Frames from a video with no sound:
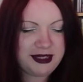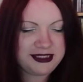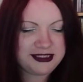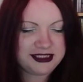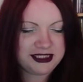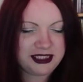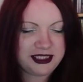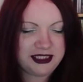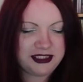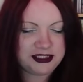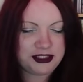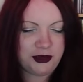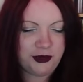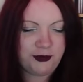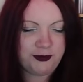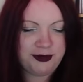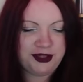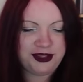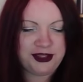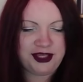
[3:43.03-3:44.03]
basically
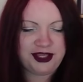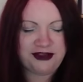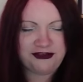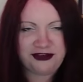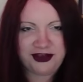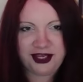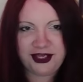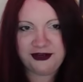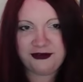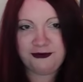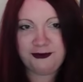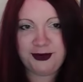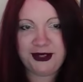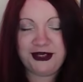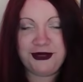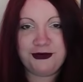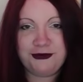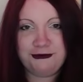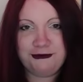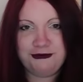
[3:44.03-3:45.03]
told me that if I'd have
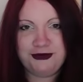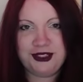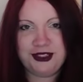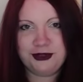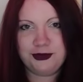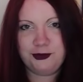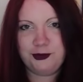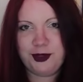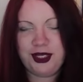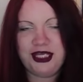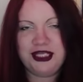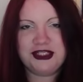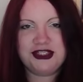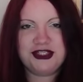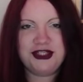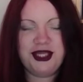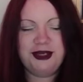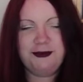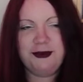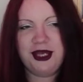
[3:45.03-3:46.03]
been a real
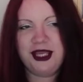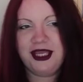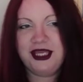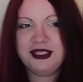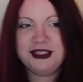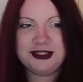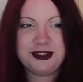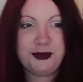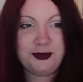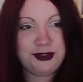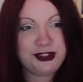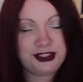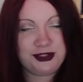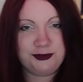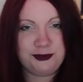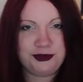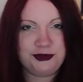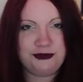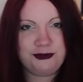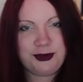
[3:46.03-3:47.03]
witch, then my
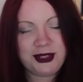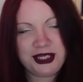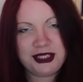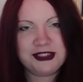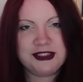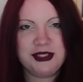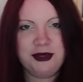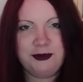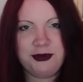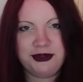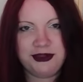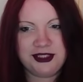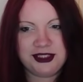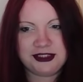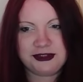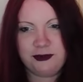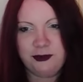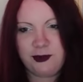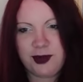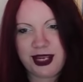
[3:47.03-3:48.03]
intuition would have picked up on
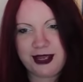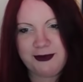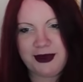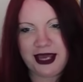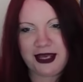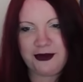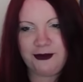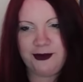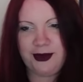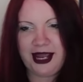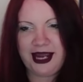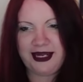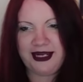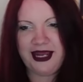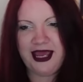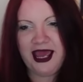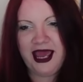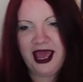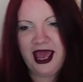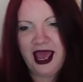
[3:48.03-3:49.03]
this way back
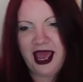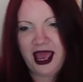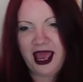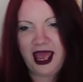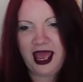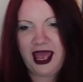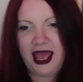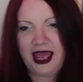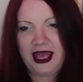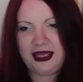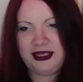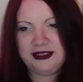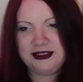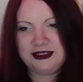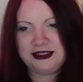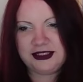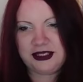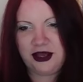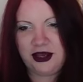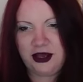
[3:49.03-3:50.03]
when,
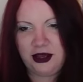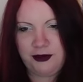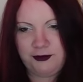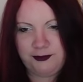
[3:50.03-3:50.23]
and